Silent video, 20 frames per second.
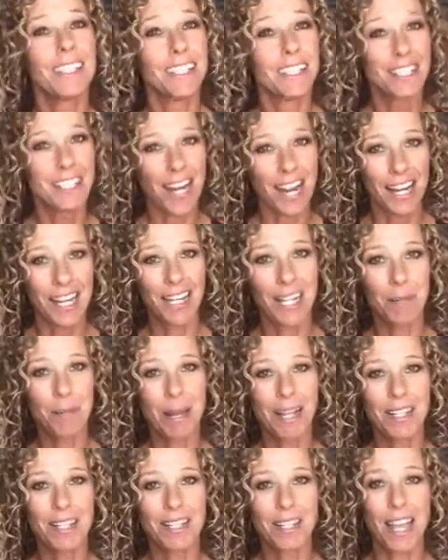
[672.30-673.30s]
Dieting
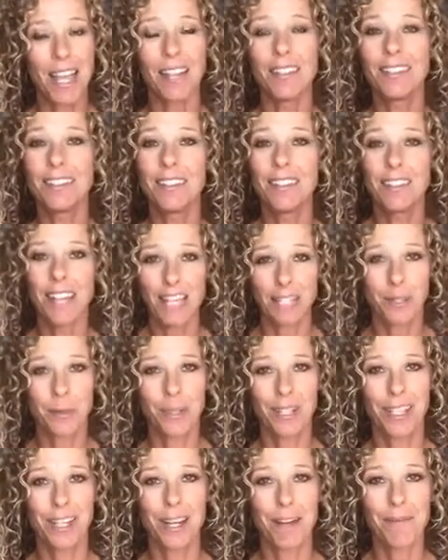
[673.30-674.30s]
mindset, that's where
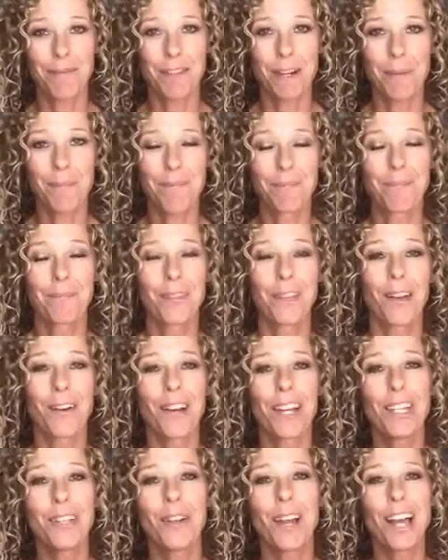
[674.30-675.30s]
they come from. All
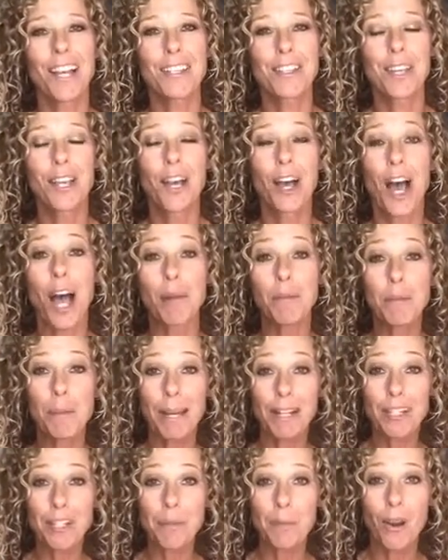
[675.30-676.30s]
right, you guys, I'll be
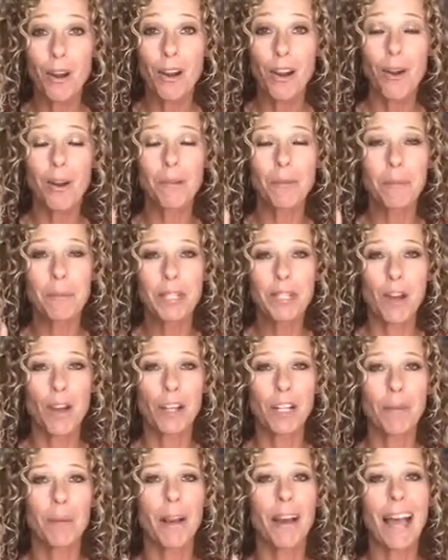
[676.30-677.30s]
back tomorrow and we'll be
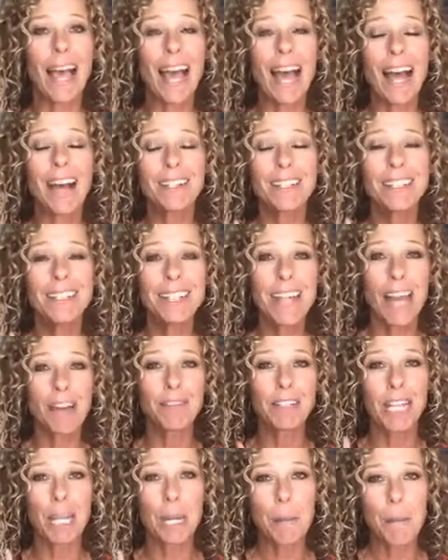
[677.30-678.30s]
talking about how to
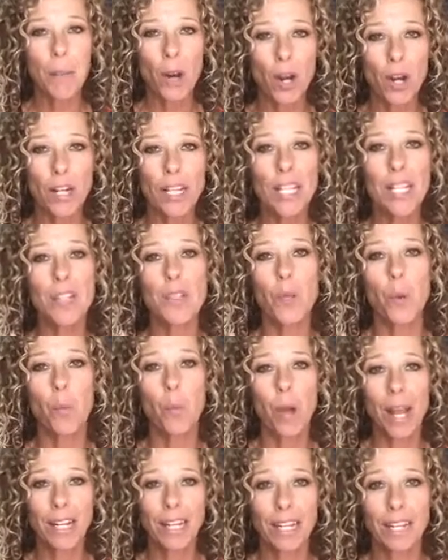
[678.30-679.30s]
navigate parties,
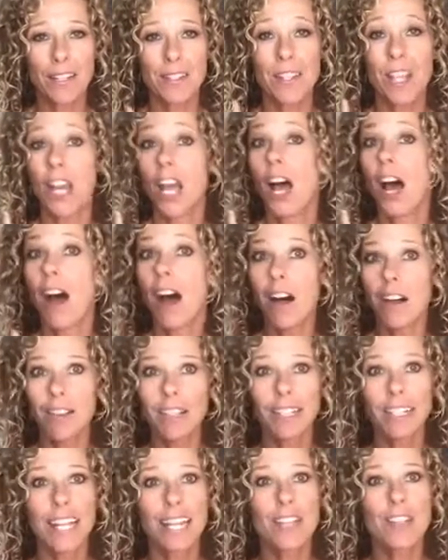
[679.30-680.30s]
weddings,
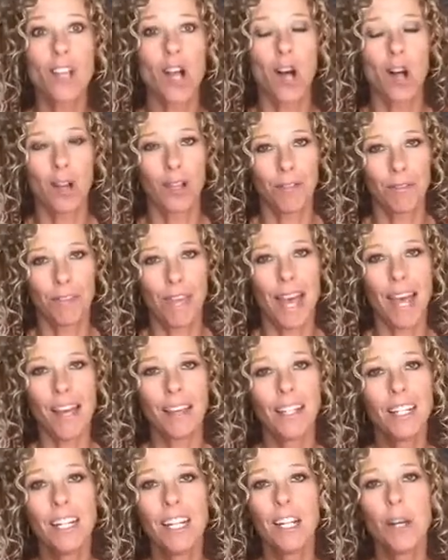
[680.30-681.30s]
holidays, all of that.
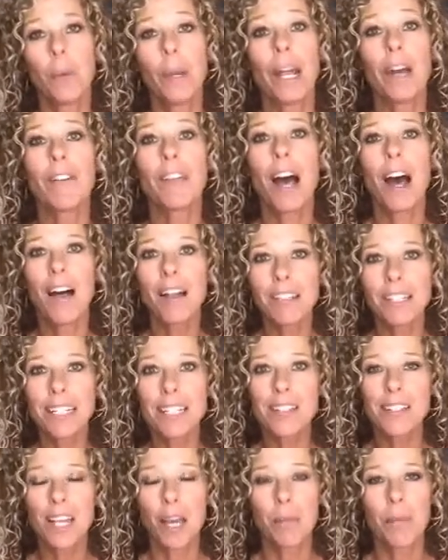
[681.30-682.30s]
We have the holidays
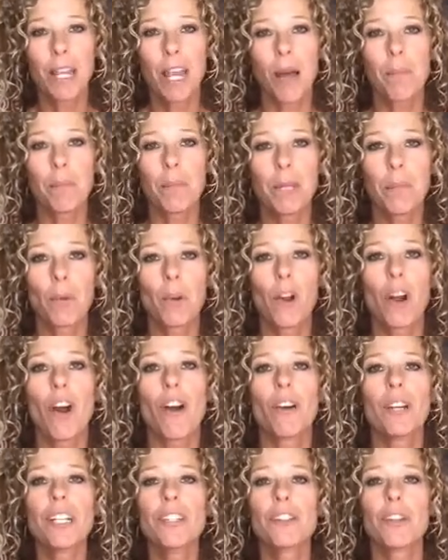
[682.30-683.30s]
coming up. People are
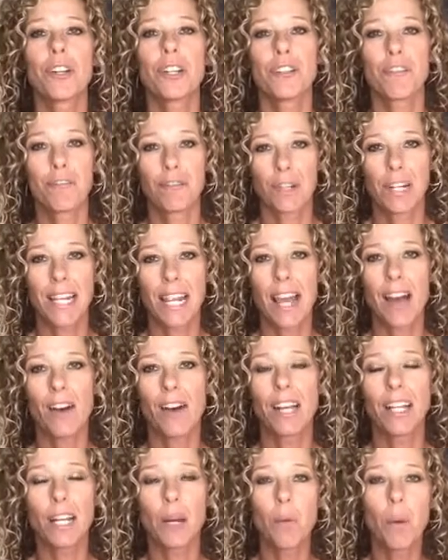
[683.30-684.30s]
already starting to freak out,
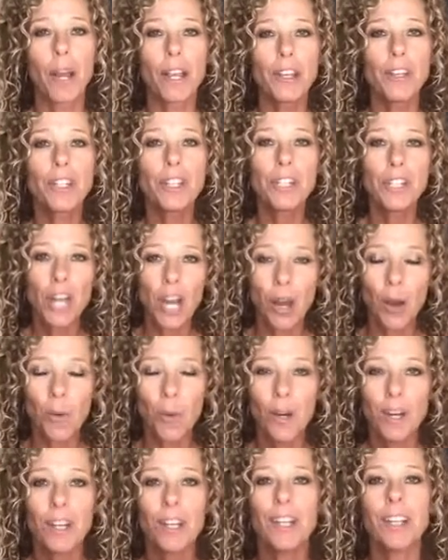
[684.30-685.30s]
and I want you to know
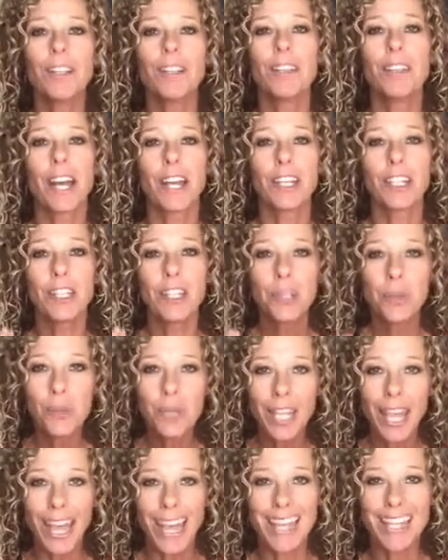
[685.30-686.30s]
that you
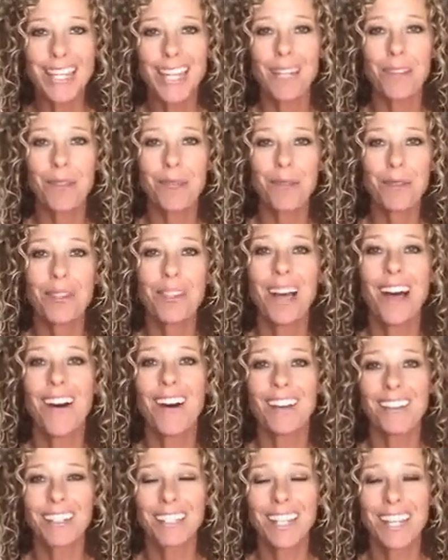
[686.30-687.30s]
can get through the
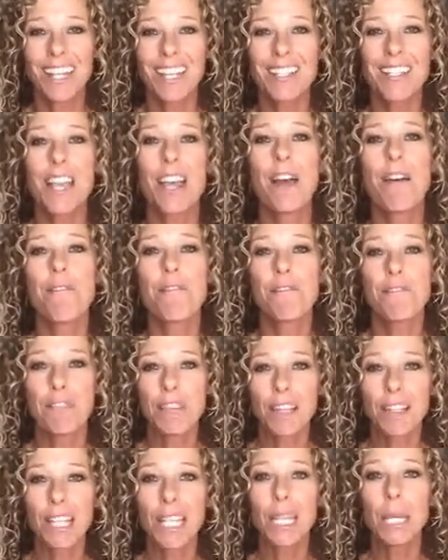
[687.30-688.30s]
holidays
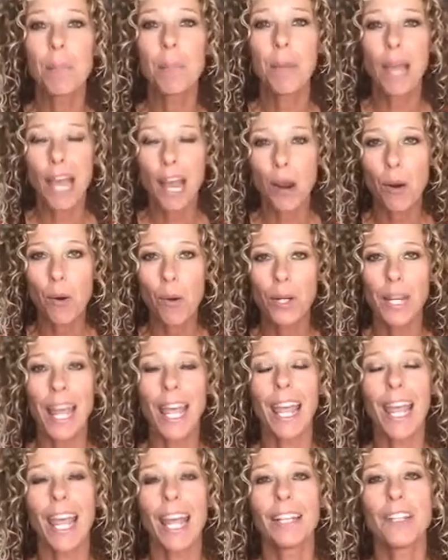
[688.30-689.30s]
feeling empowered
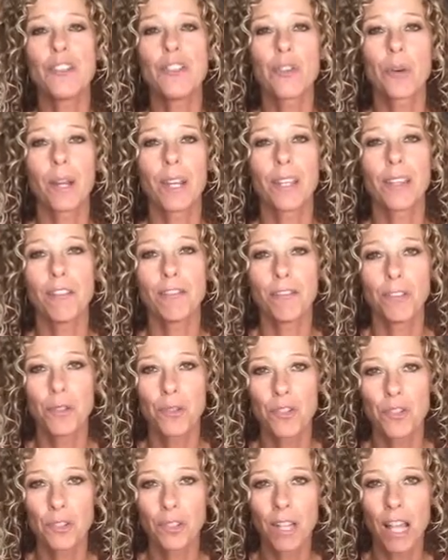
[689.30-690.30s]
and enjoying the
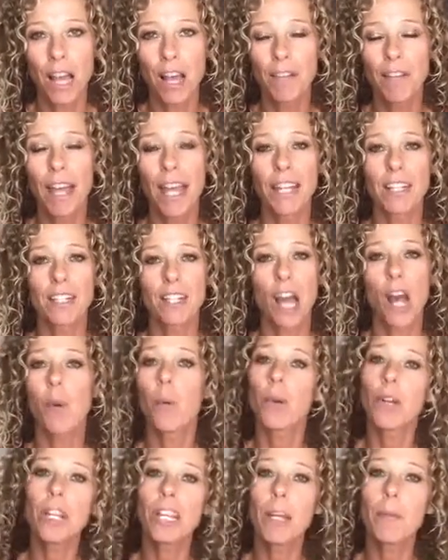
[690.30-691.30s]
foods you love and not
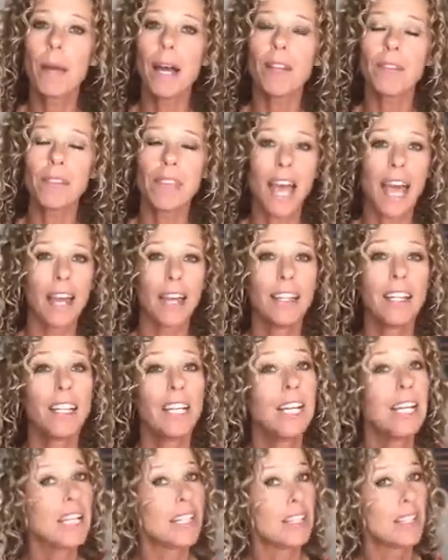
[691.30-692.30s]
worrying about that
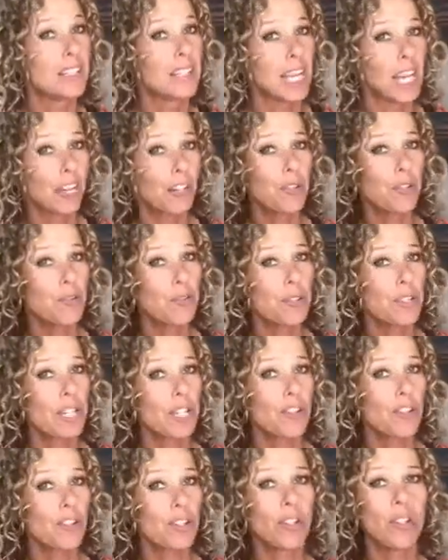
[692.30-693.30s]
standard
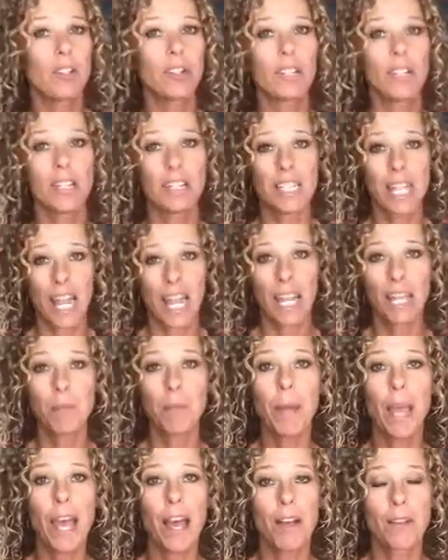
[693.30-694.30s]
traditional 10
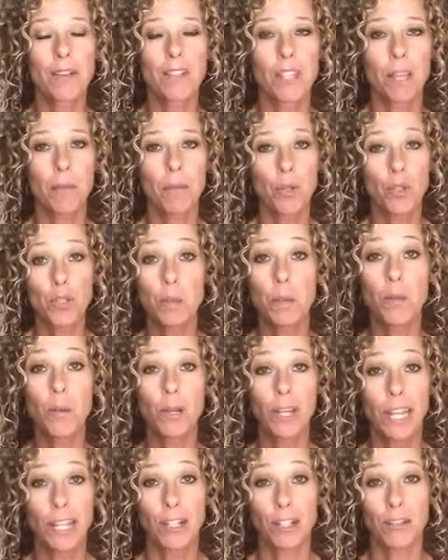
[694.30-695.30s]
pounds that most people
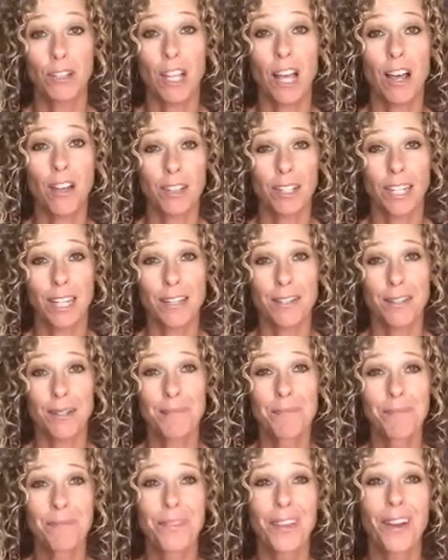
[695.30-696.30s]
gain over the holidays.
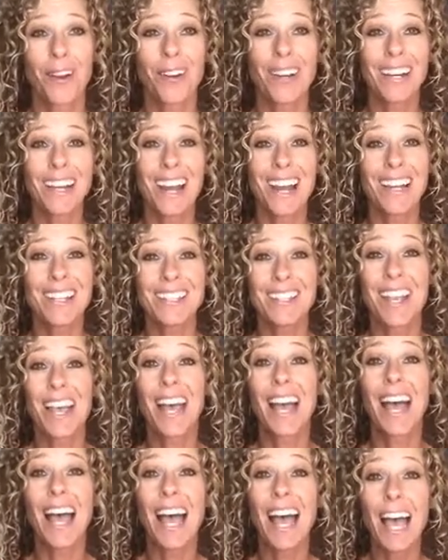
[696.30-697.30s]
All right, guys,
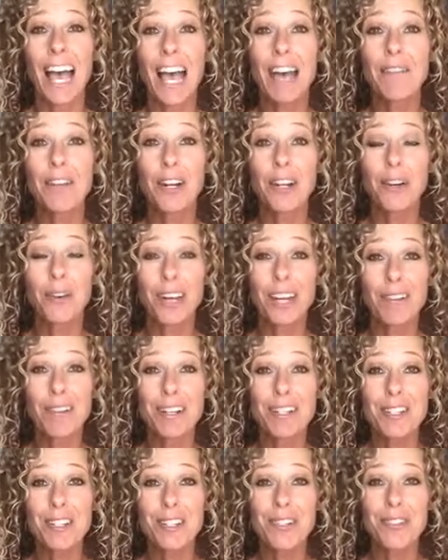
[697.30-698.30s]
have a great
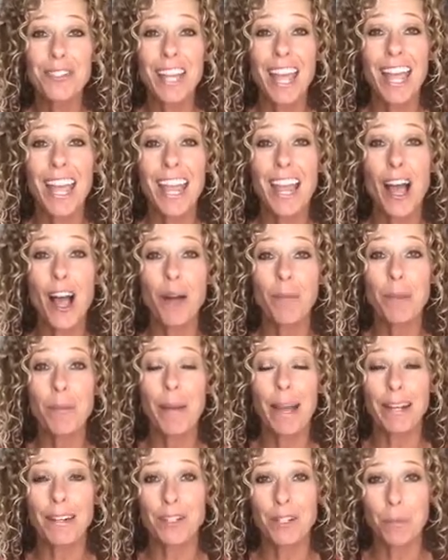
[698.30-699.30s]
rest of your day. I'll be
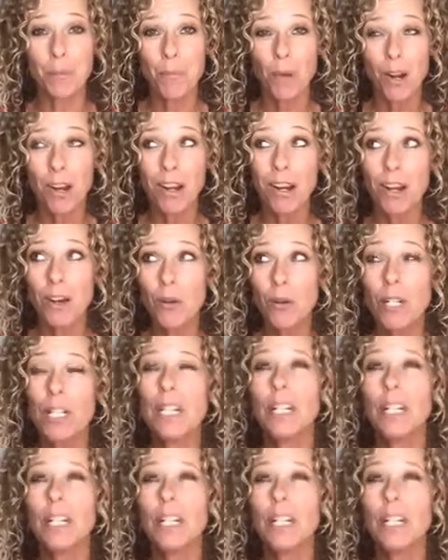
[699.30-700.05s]
back tomorrow,